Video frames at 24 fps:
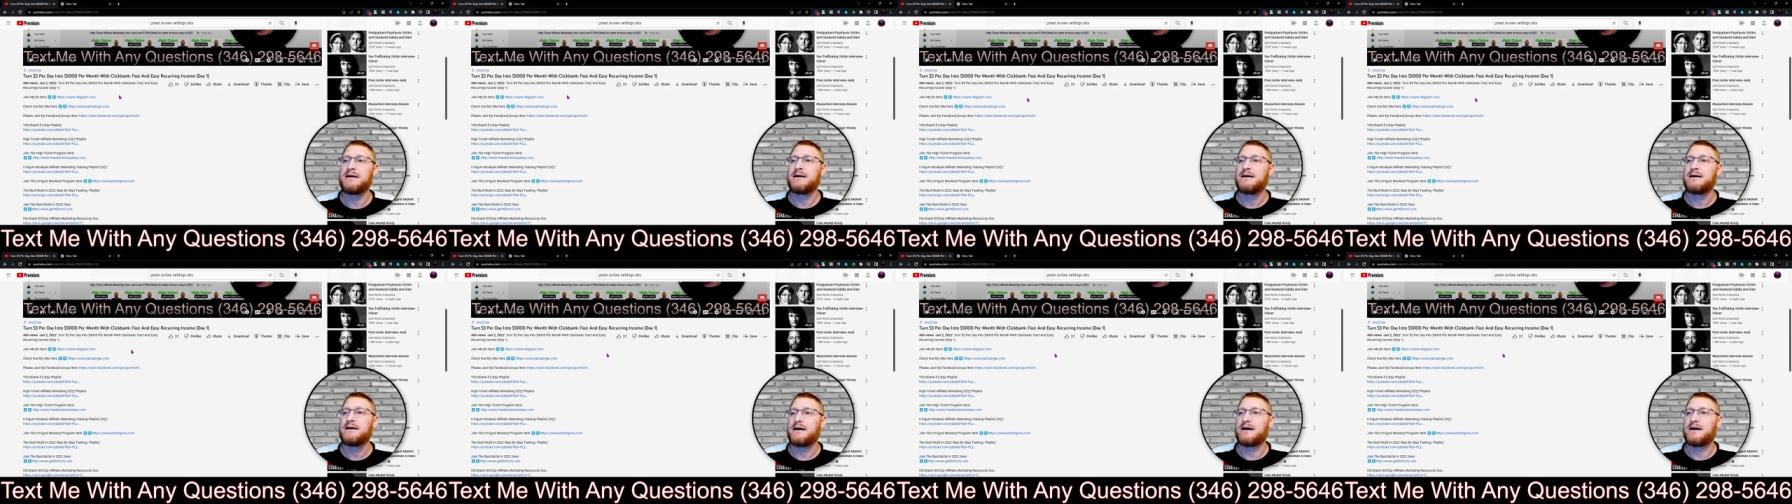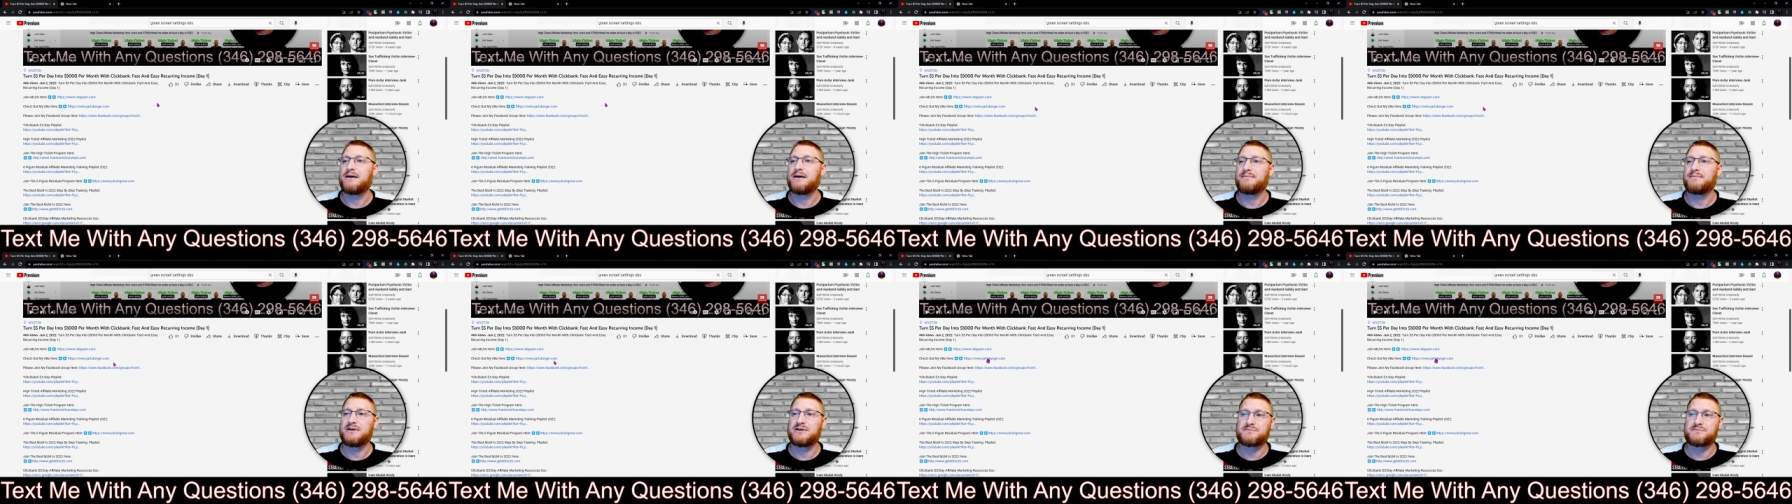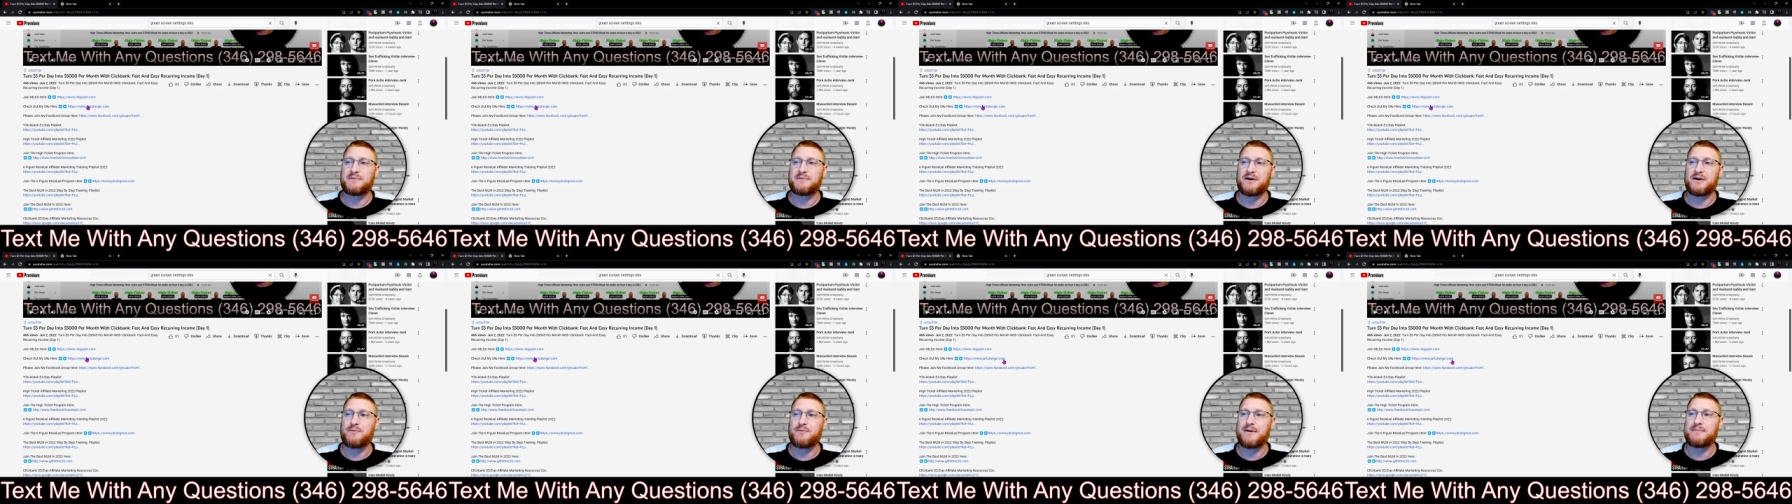Here's
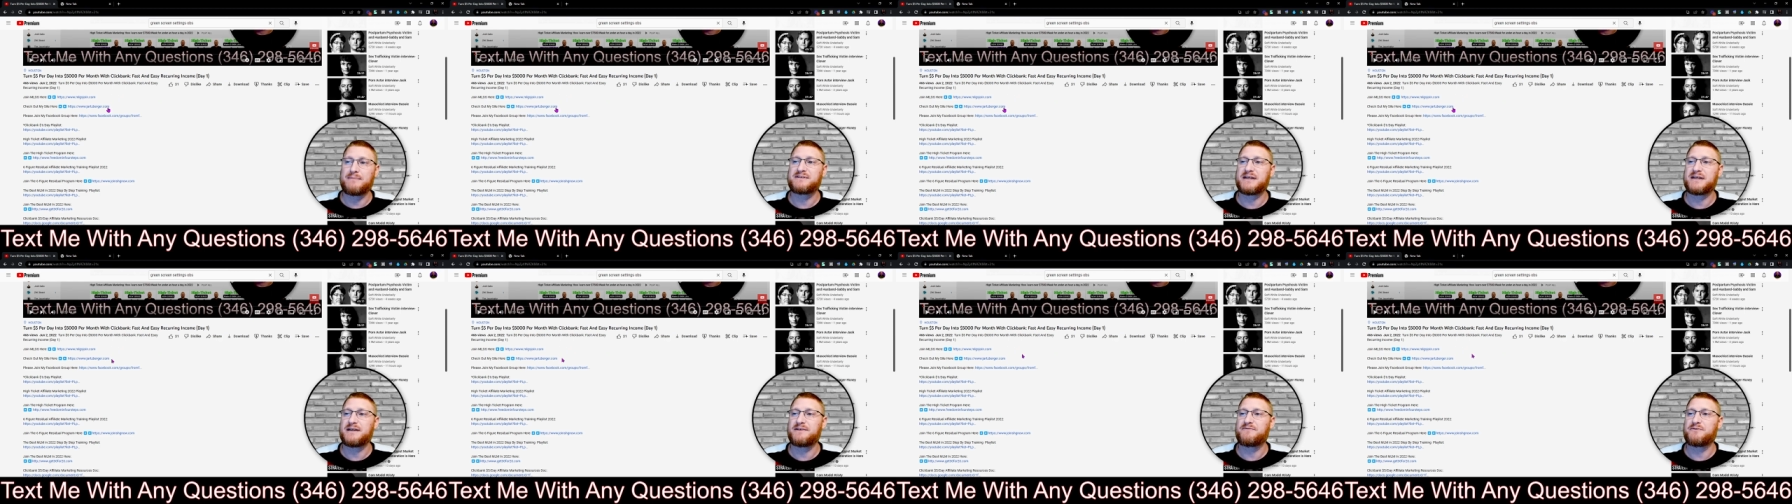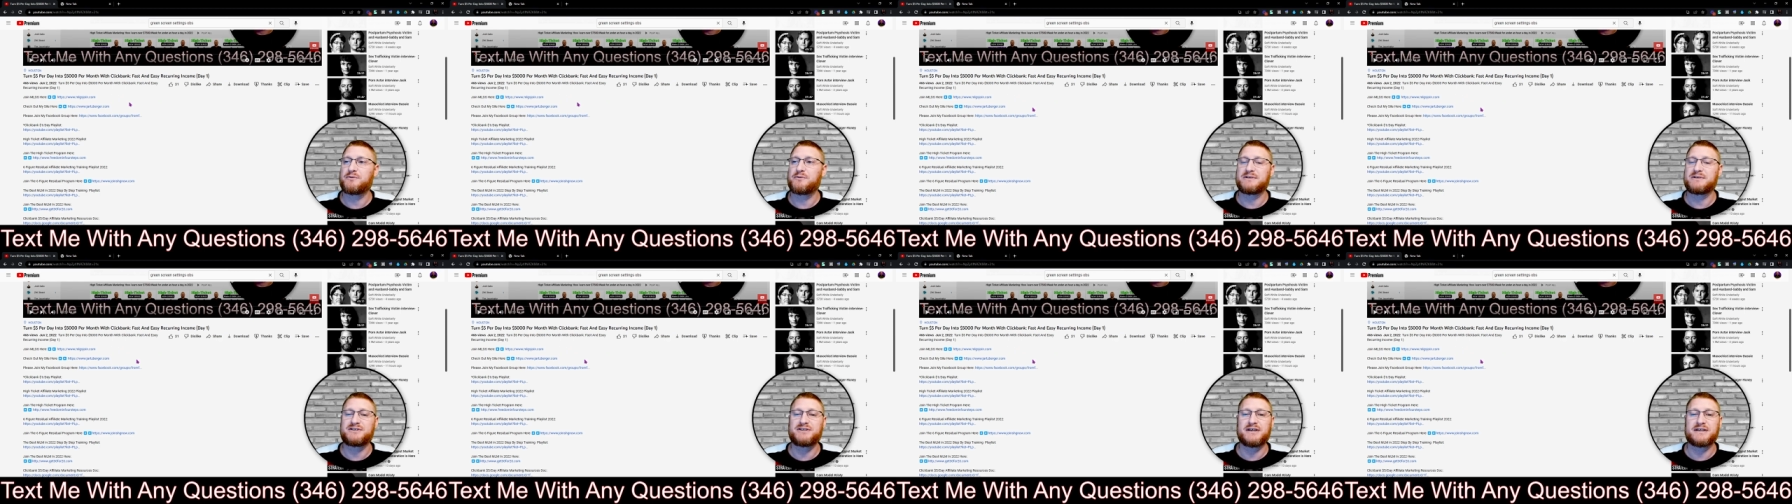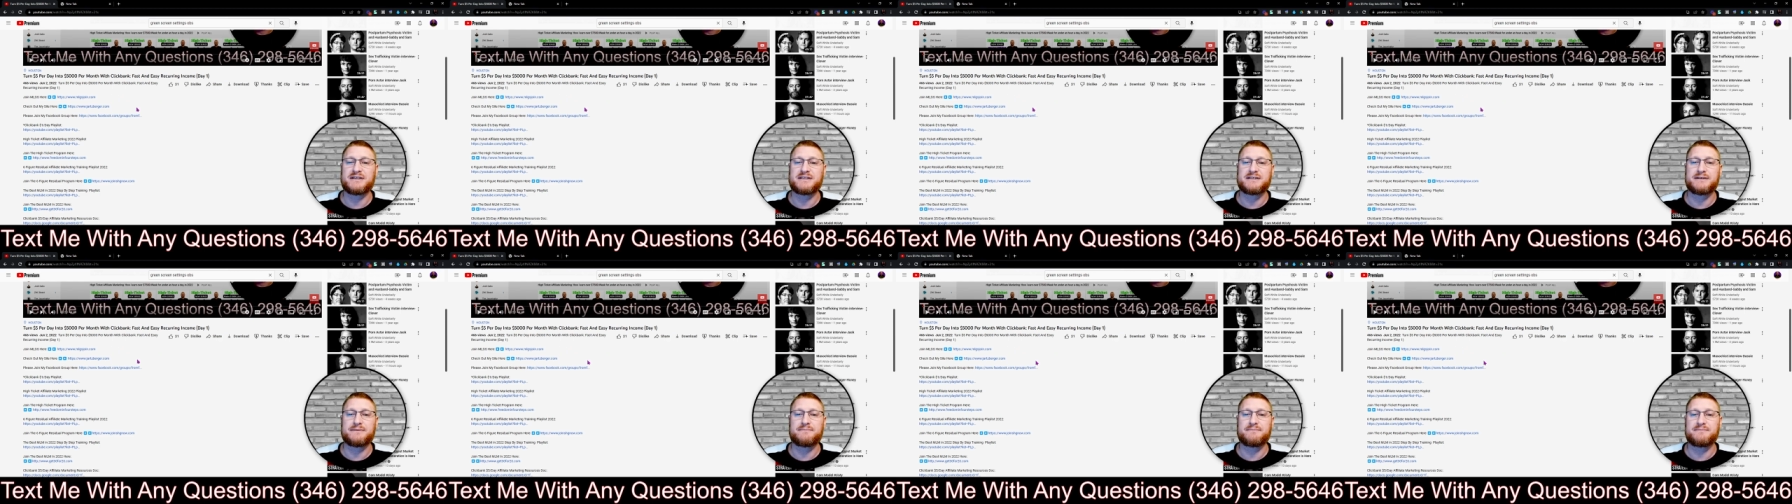my website if you want to
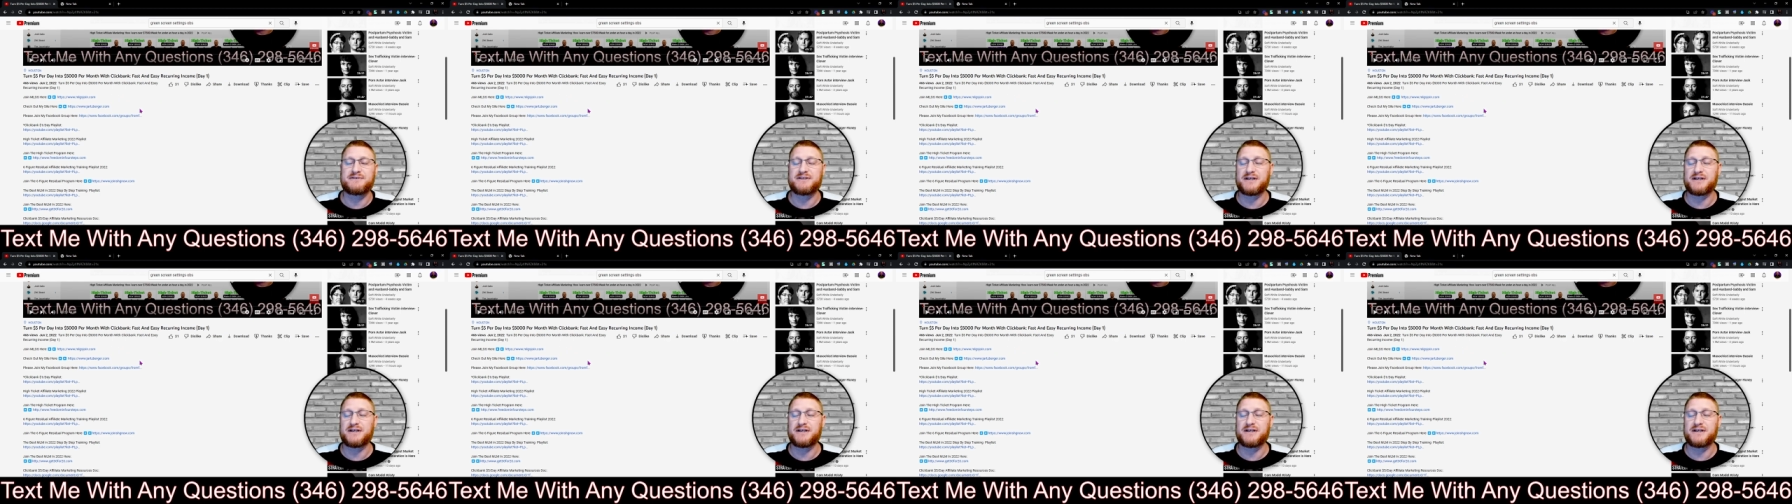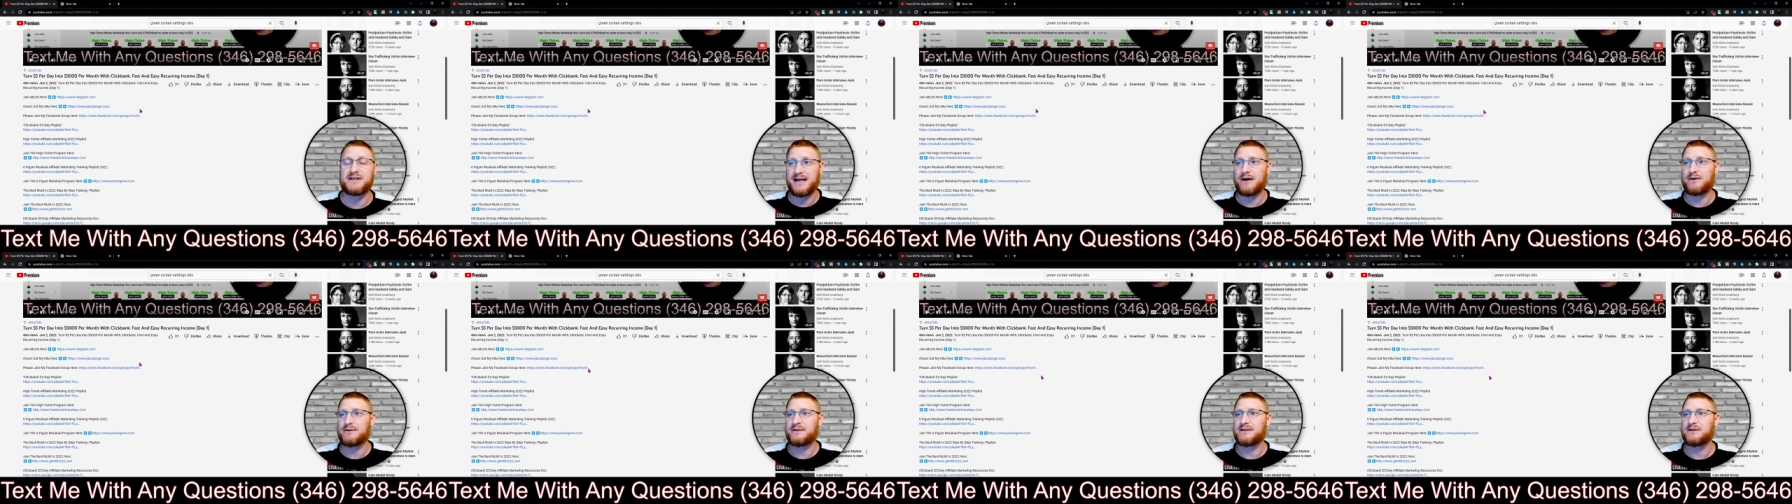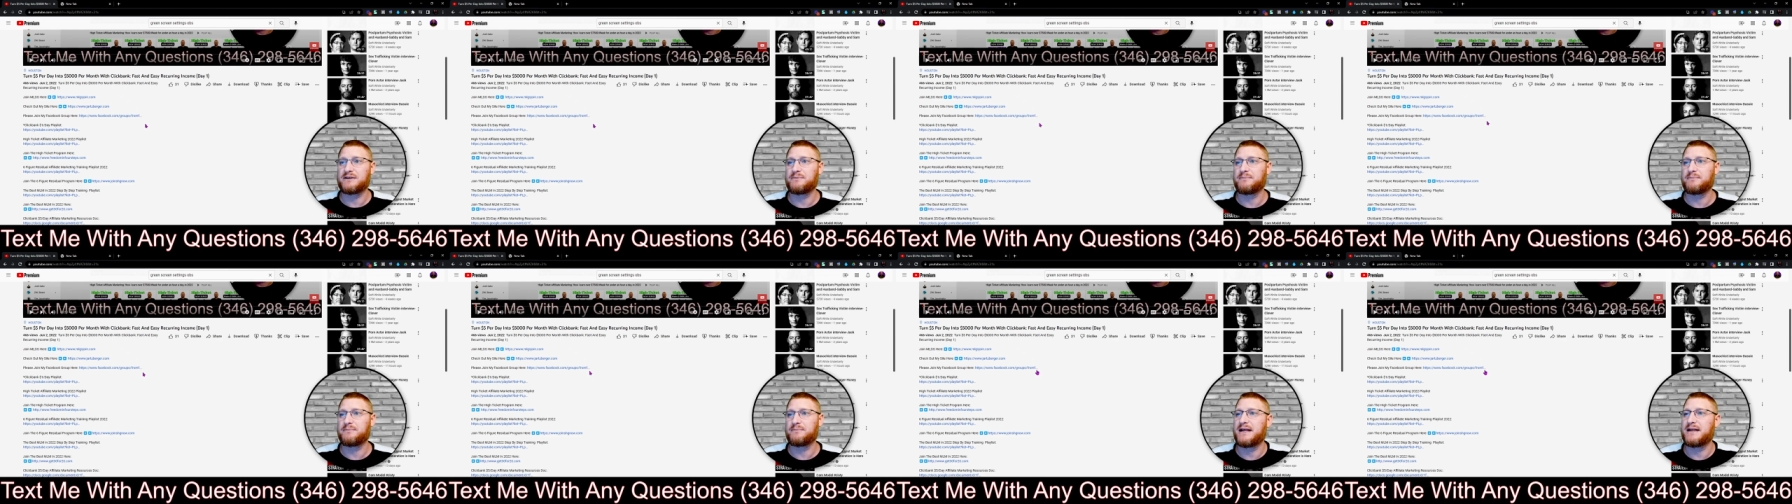check me out a
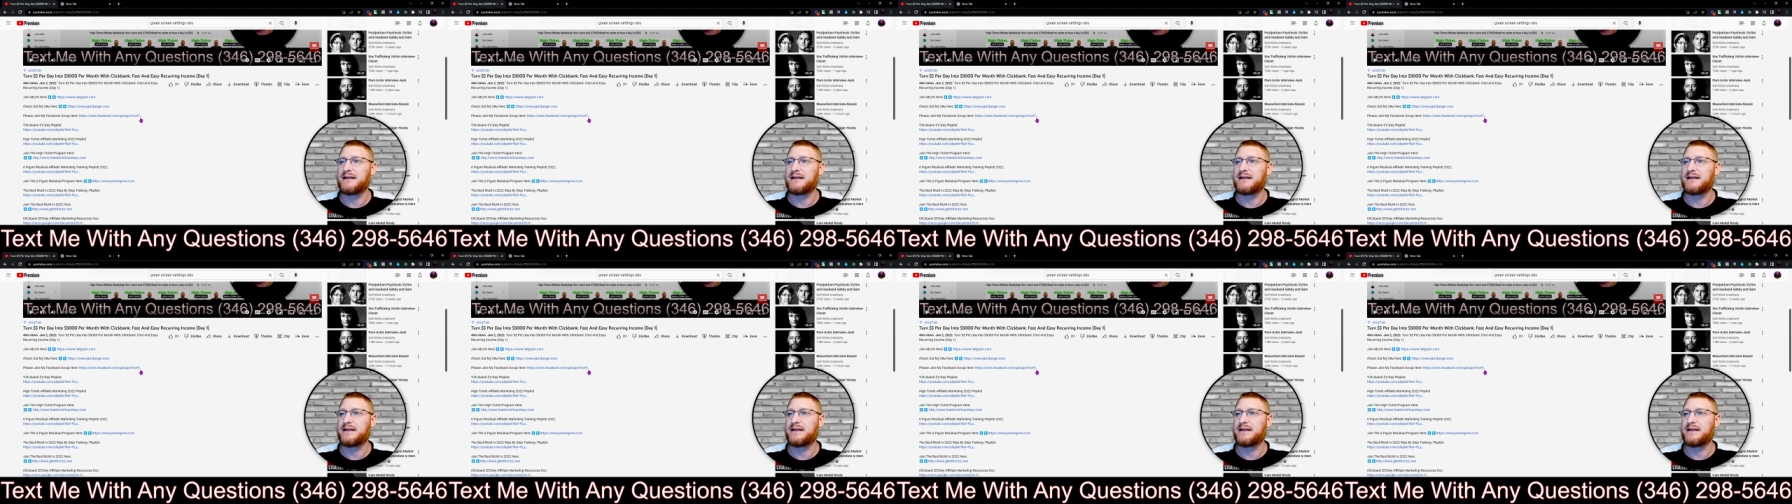little bit,